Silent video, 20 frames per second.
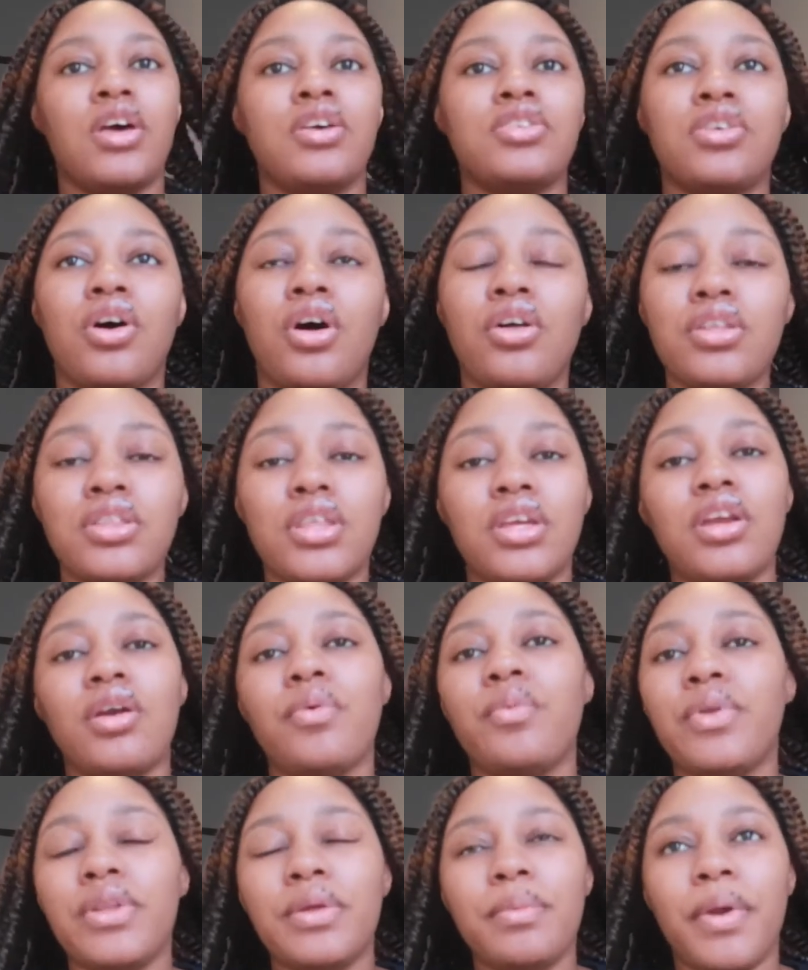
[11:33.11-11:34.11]
So the only thing you're
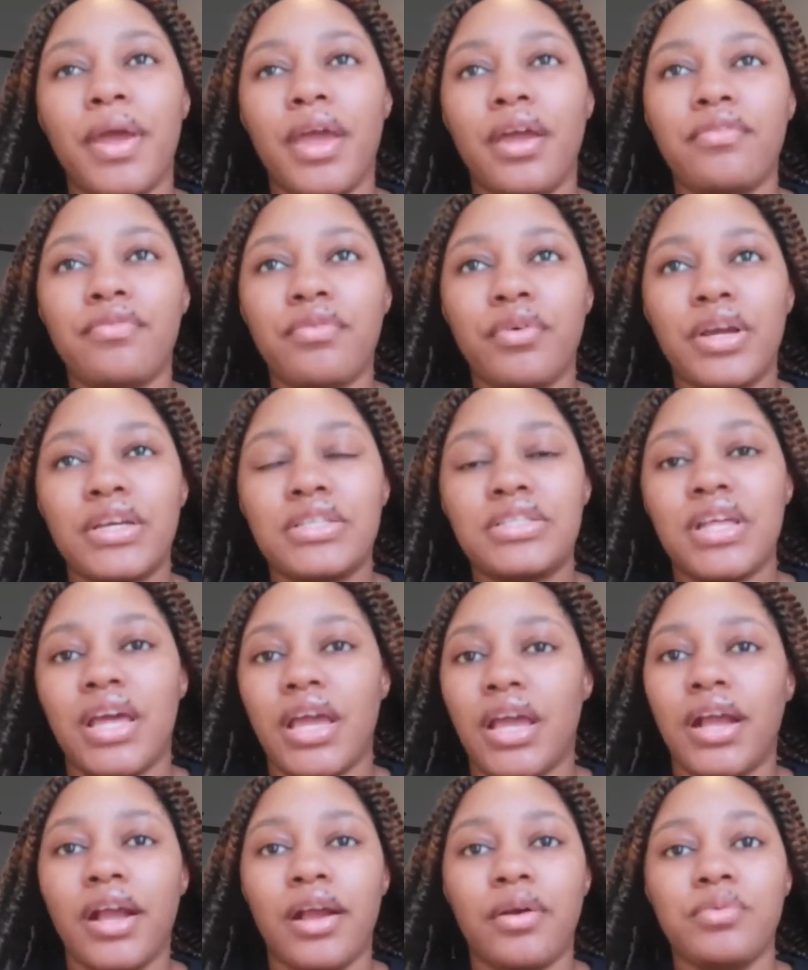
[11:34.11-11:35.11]
really paying for is the
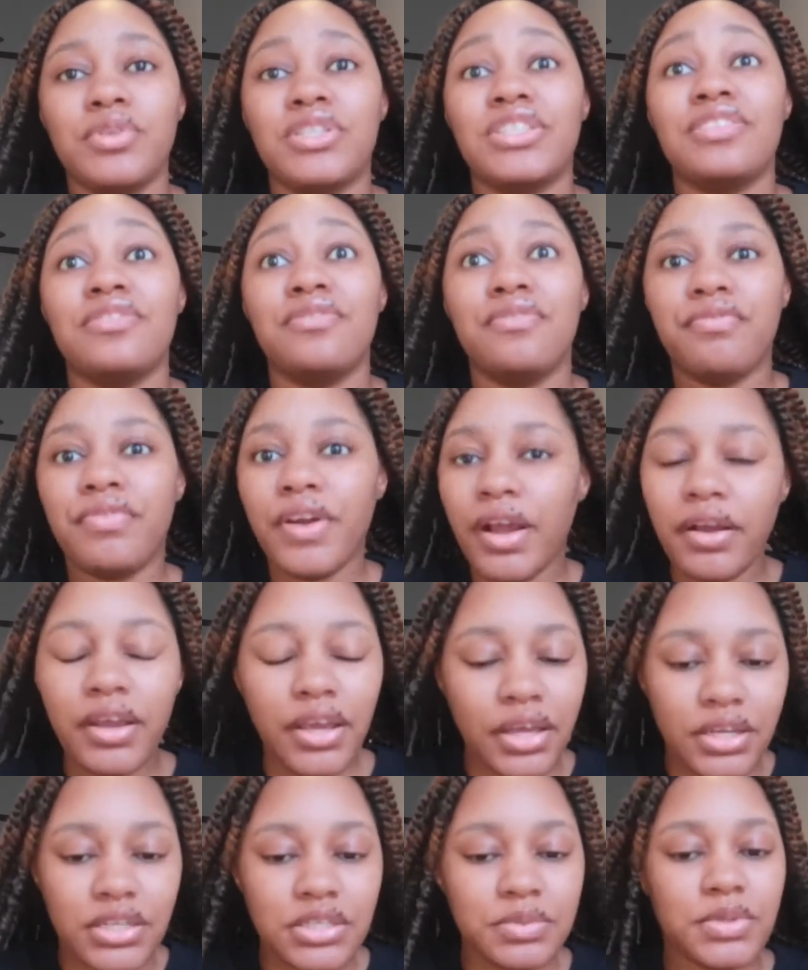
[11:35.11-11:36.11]
hair, which is
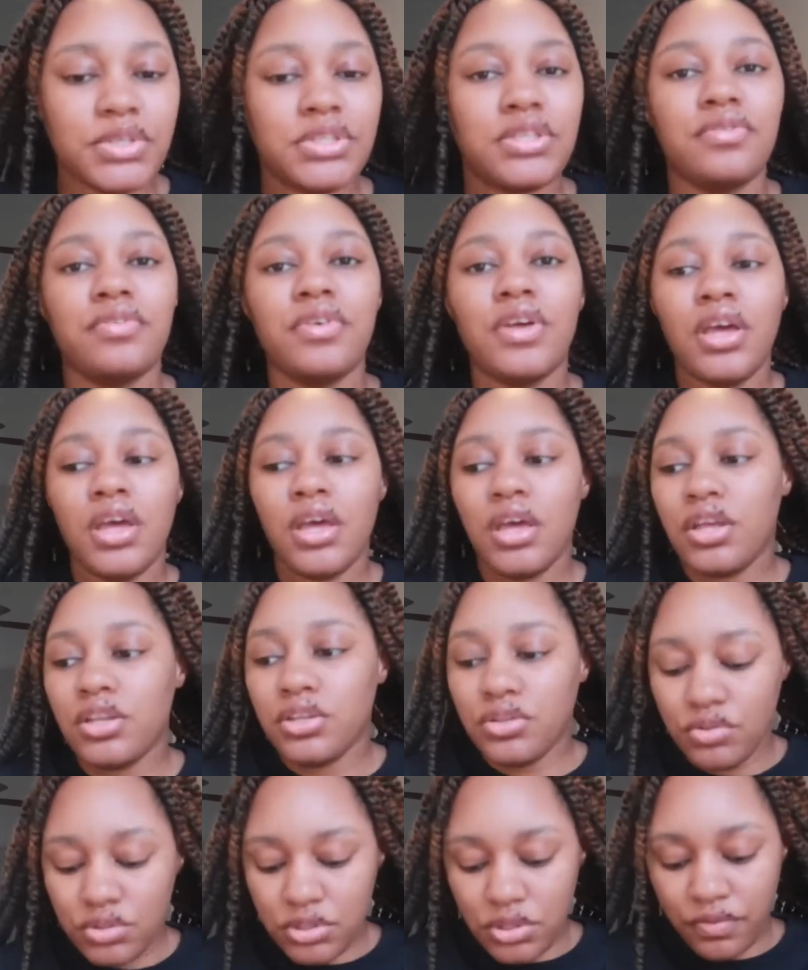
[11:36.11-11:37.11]
very inexpensive
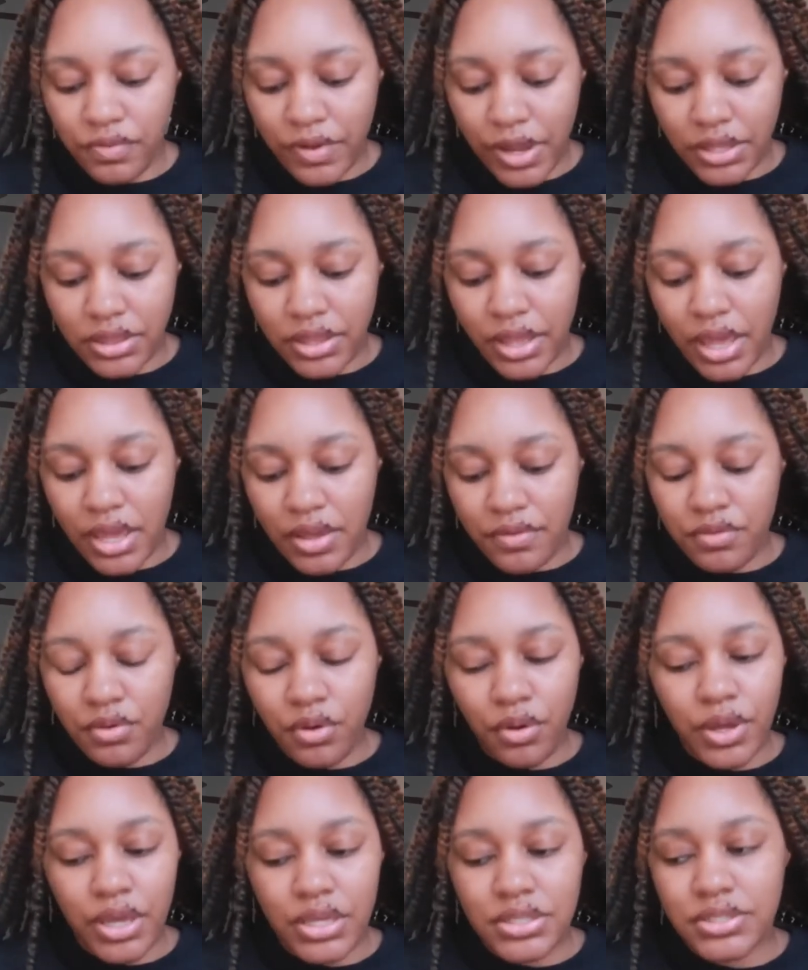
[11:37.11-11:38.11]
due to the fact that if you
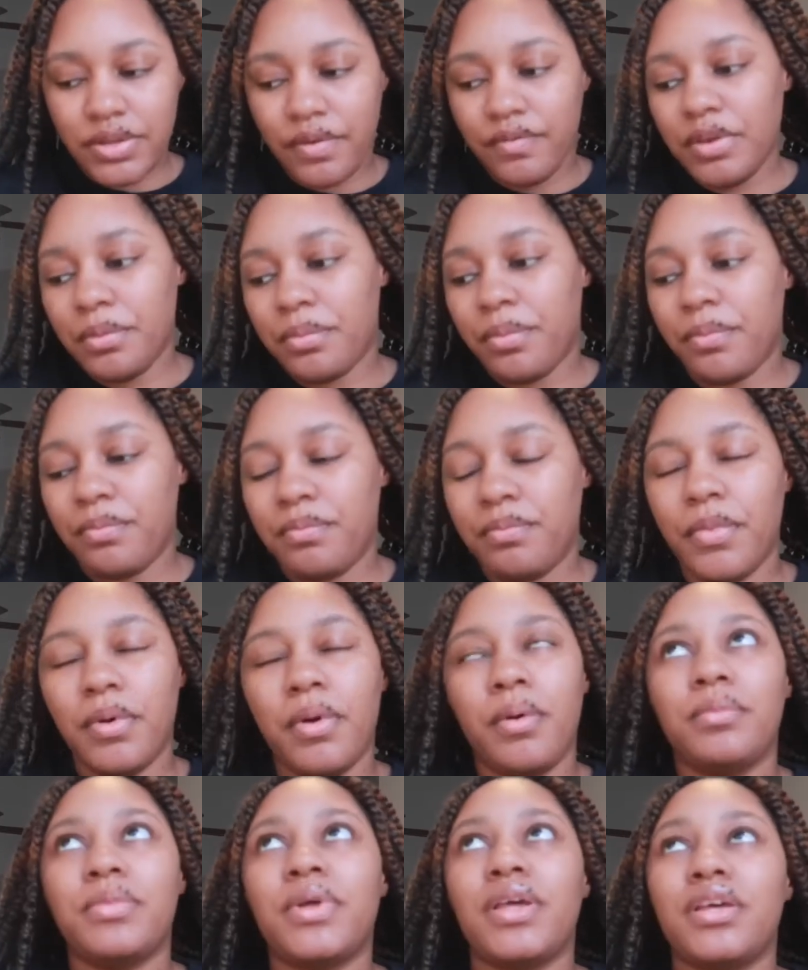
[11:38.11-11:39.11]
go get 7
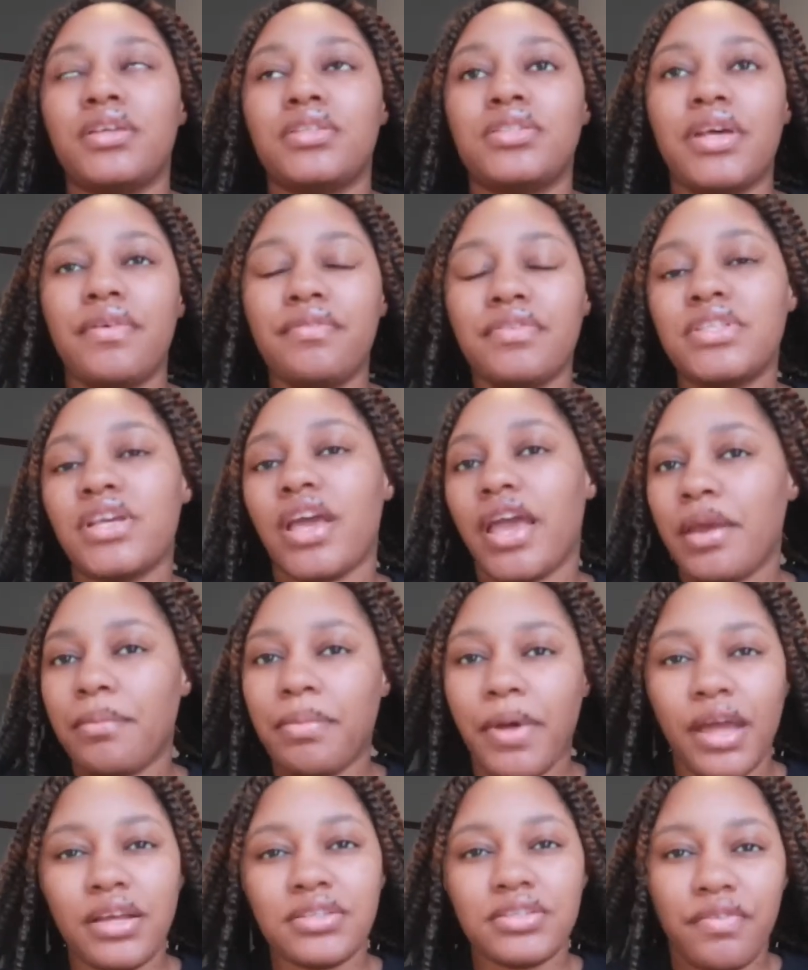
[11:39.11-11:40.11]
to 8
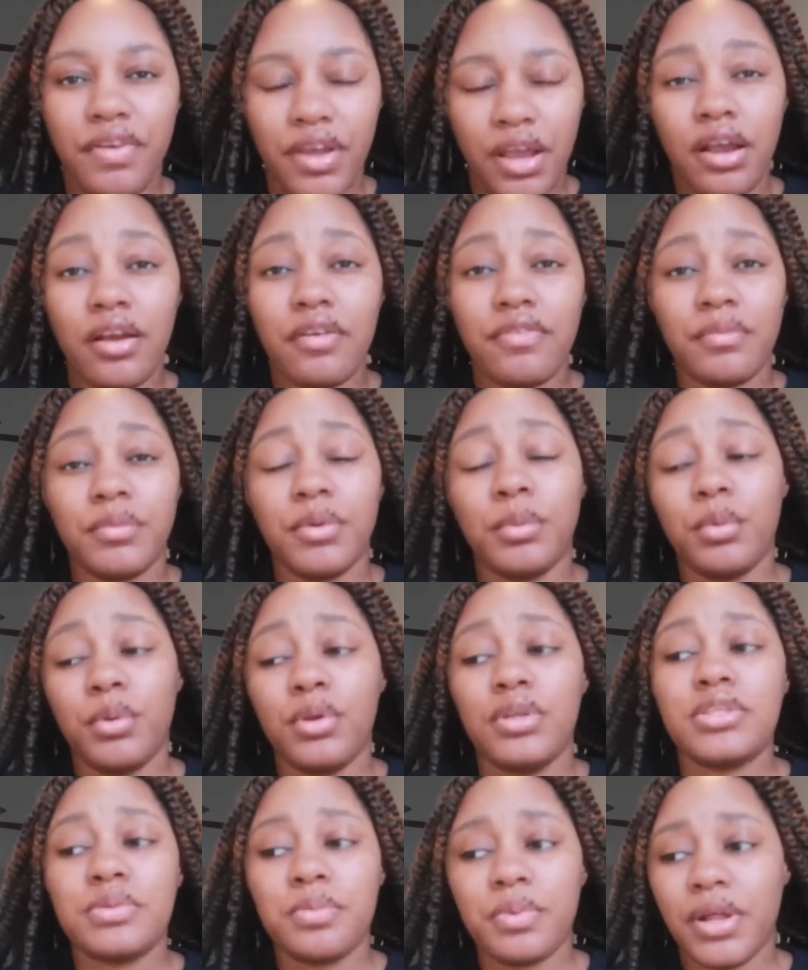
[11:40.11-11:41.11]
packs of hair from the
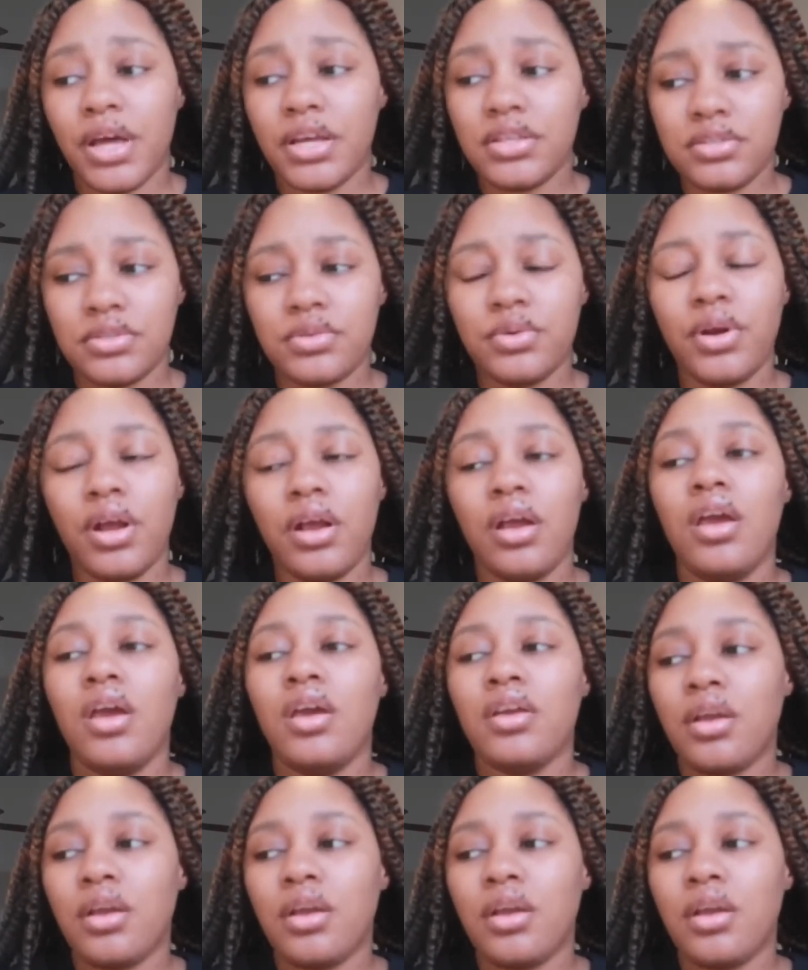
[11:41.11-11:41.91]
beauty supply store,